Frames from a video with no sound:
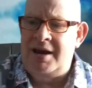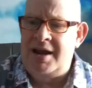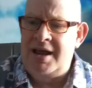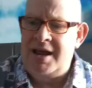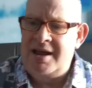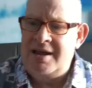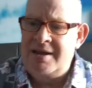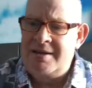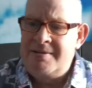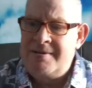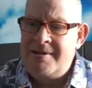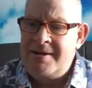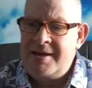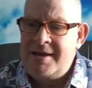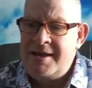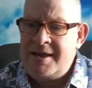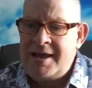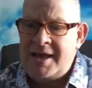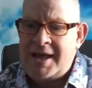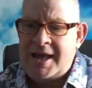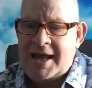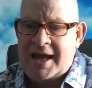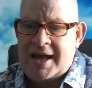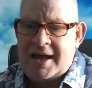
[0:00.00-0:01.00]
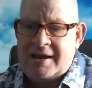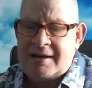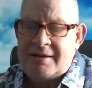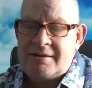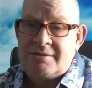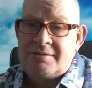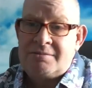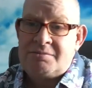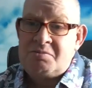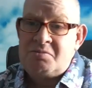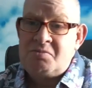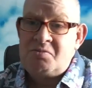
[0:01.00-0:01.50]
there,
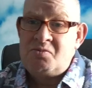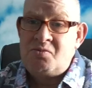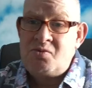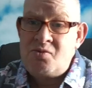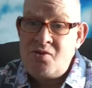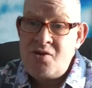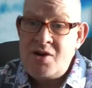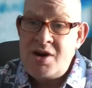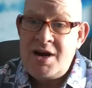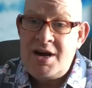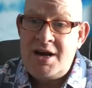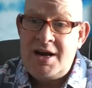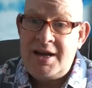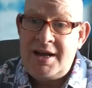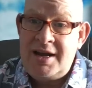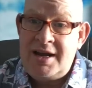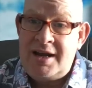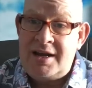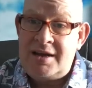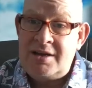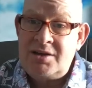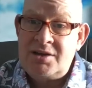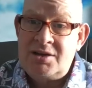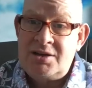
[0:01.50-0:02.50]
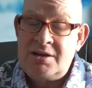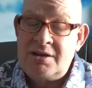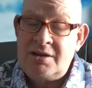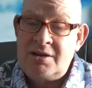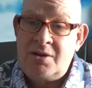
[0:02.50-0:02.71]
and really is